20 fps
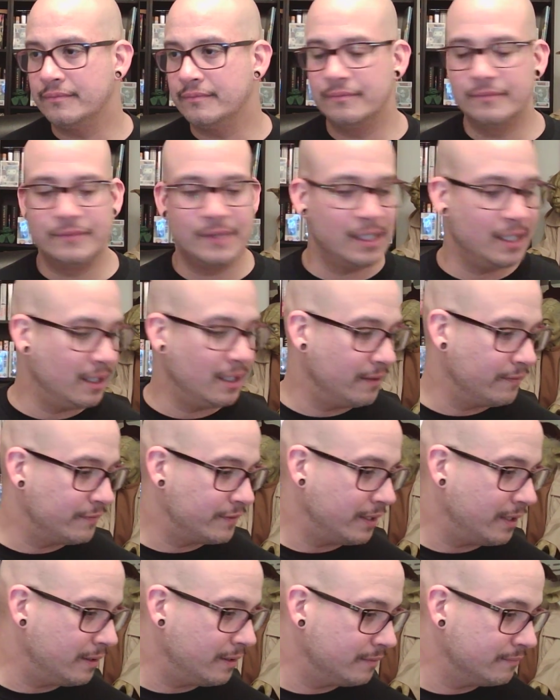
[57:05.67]
ten out of
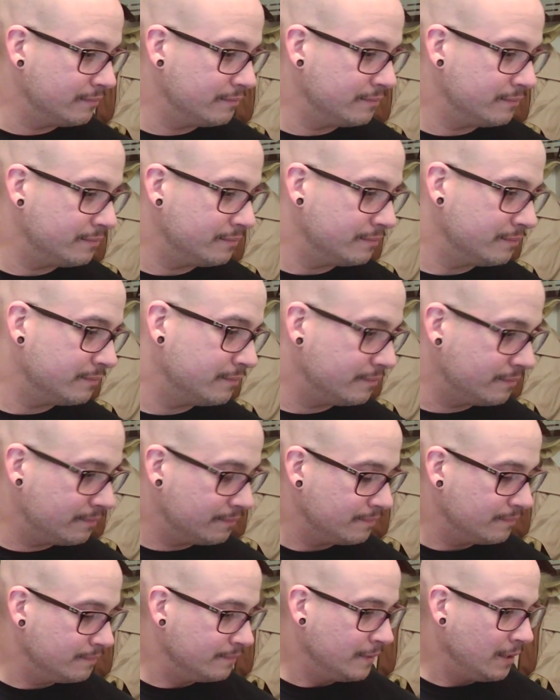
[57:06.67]
ten...
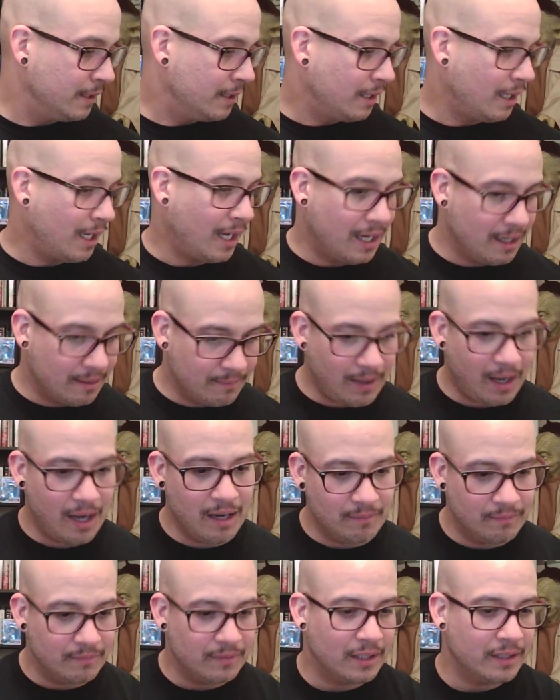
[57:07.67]
I am
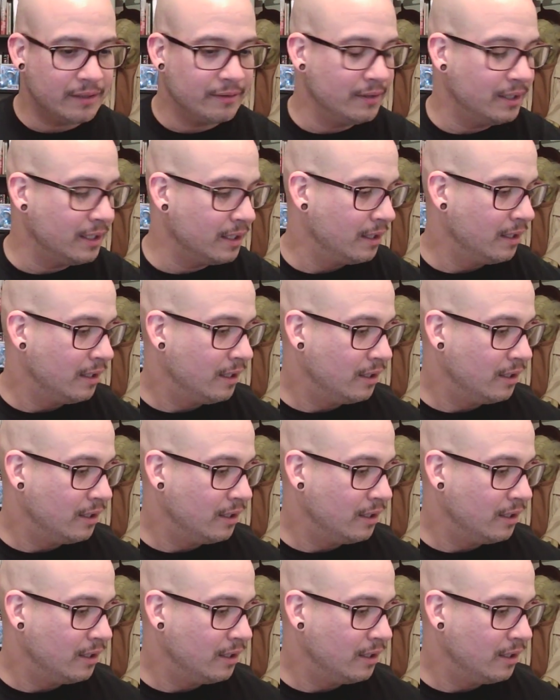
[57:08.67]
I'm literally,